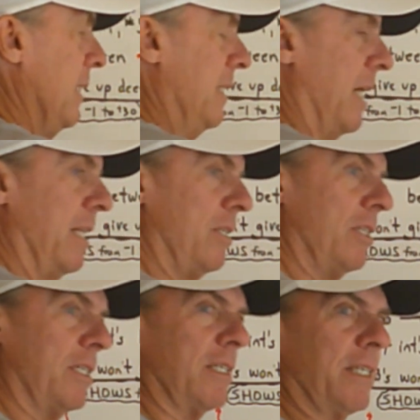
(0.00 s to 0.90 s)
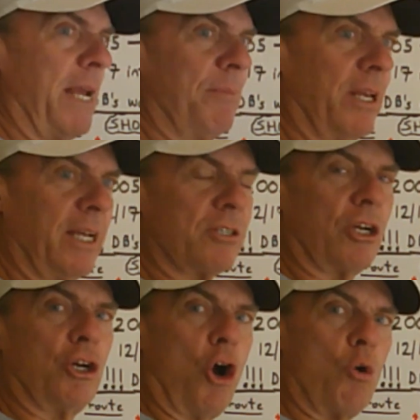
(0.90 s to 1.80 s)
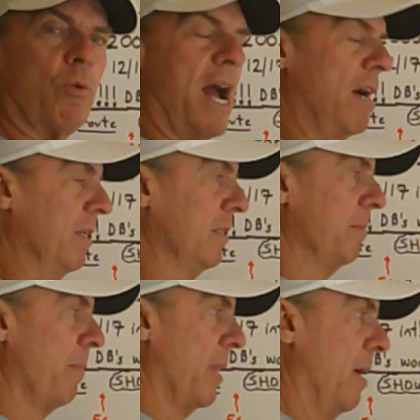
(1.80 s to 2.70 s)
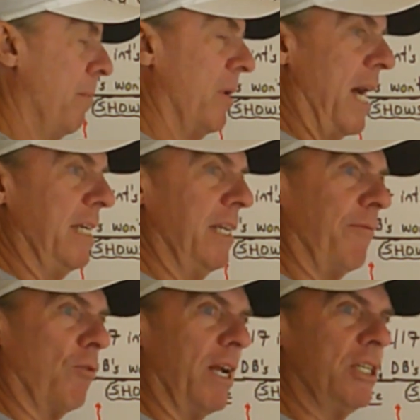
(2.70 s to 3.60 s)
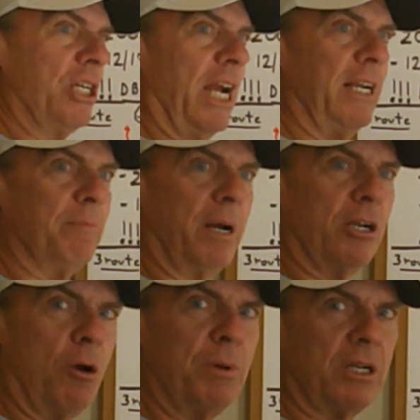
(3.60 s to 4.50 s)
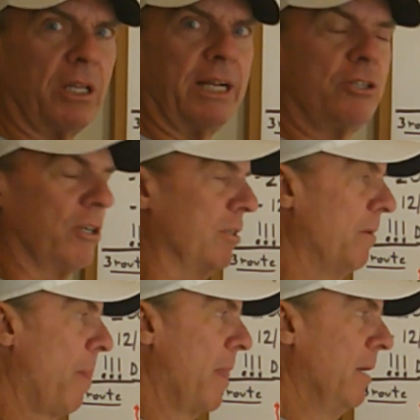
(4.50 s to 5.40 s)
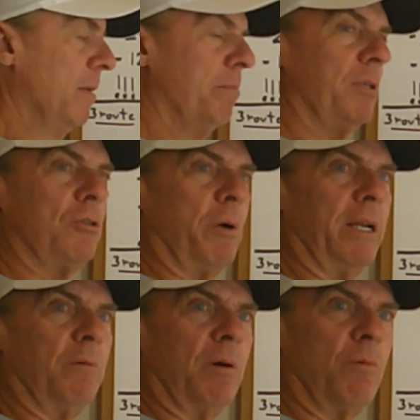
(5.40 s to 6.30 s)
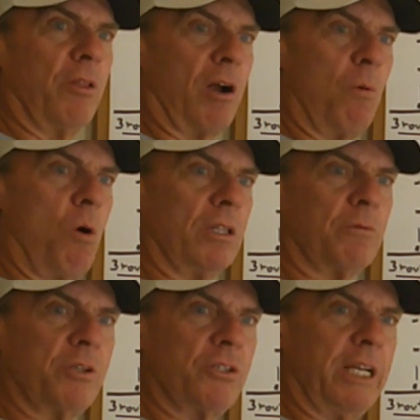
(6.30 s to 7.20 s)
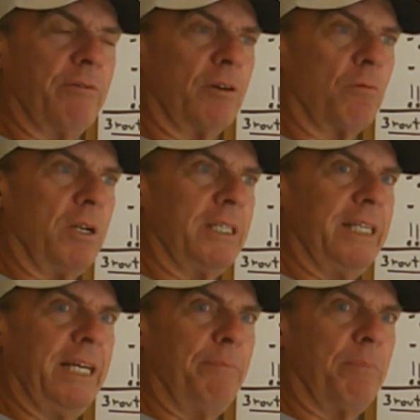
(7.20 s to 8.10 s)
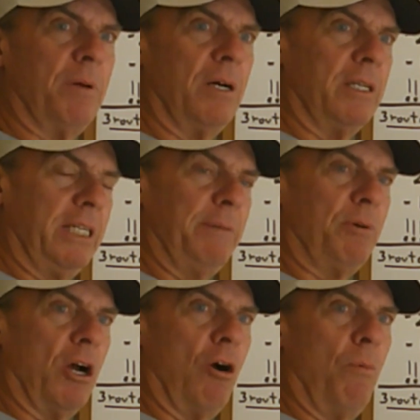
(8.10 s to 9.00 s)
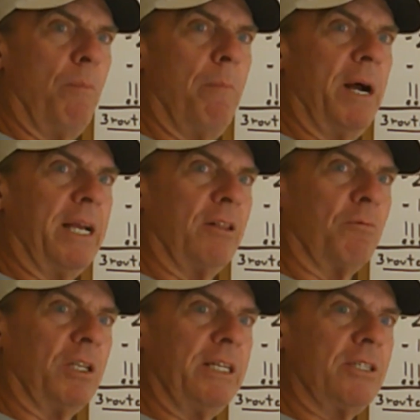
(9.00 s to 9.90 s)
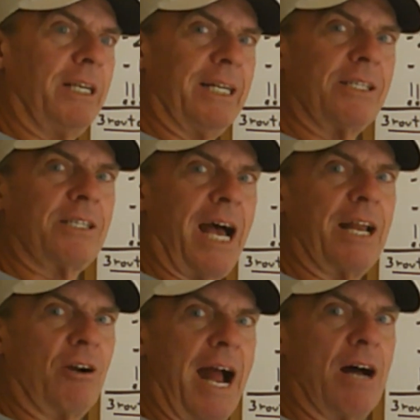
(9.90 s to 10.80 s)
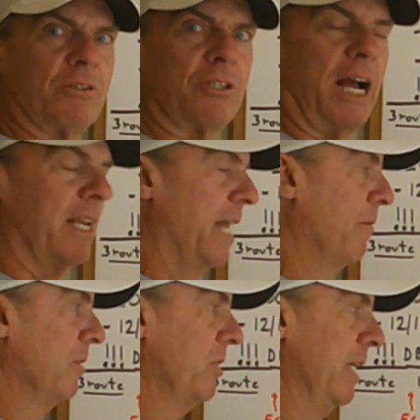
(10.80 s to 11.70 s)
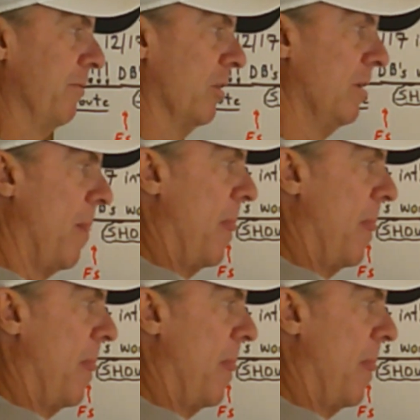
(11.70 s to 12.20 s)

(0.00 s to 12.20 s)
Now this is the same thing as a go route, but I differentiate my nomenclature between whether I want the receiver to run a deep go by either releasing inside or outside of that receiver.